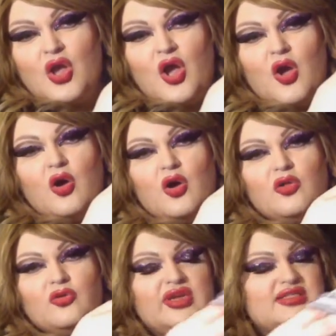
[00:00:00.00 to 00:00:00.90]
all the
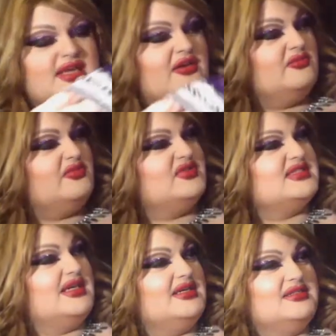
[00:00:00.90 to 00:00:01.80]
way down on both
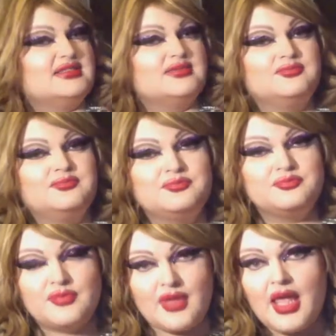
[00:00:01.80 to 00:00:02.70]
sides.
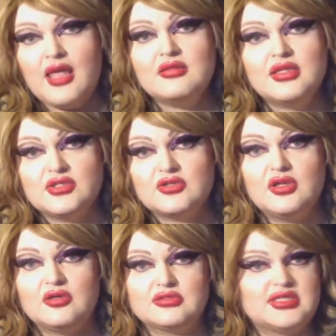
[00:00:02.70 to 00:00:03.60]
Took a
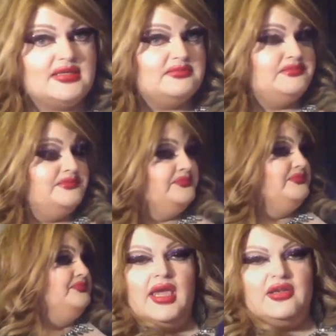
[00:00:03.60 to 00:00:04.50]
long time.
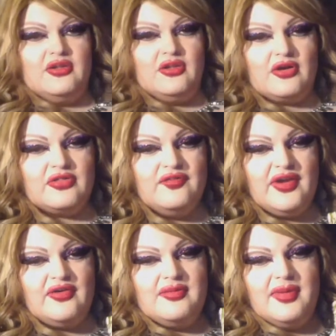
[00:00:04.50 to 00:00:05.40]
And along the
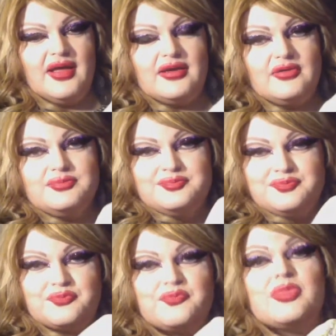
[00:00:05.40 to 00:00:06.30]
very bottom,
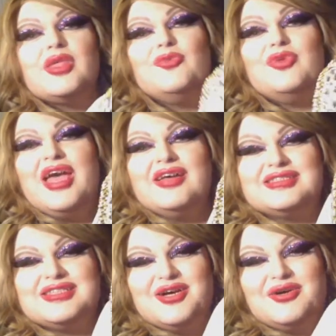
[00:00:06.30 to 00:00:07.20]
we have
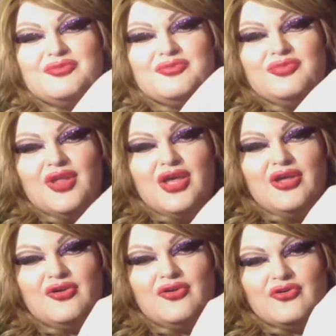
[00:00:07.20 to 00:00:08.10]
some
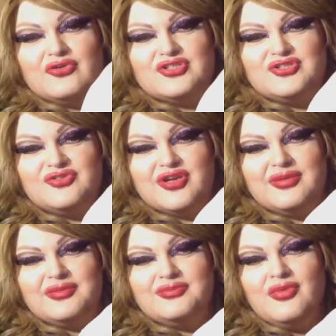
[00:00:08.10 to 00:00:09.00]
gold
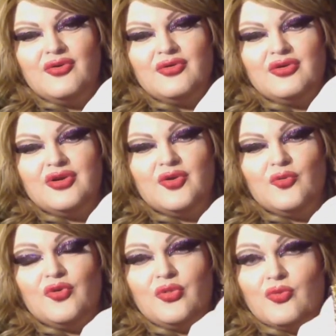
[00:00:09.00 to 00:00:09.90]
trim
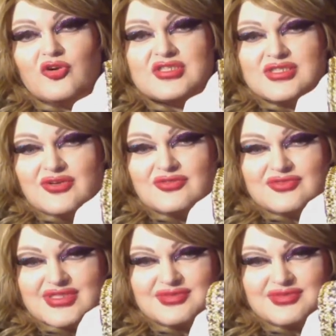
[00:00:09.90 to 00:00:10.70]
with more stones.